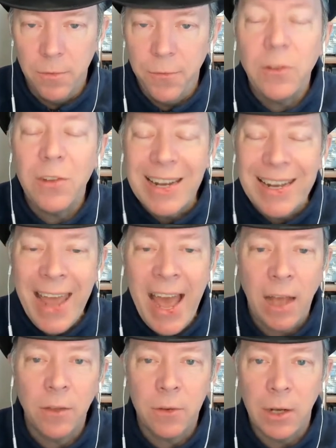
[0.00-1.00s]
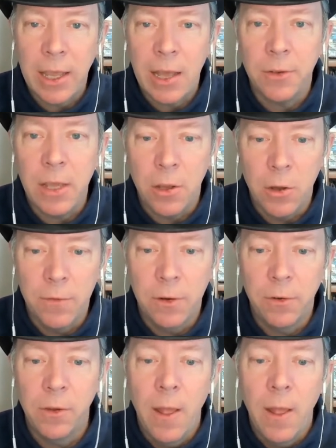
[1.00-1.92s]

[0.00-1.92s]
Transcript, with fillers: phishing attacks and account takeovers.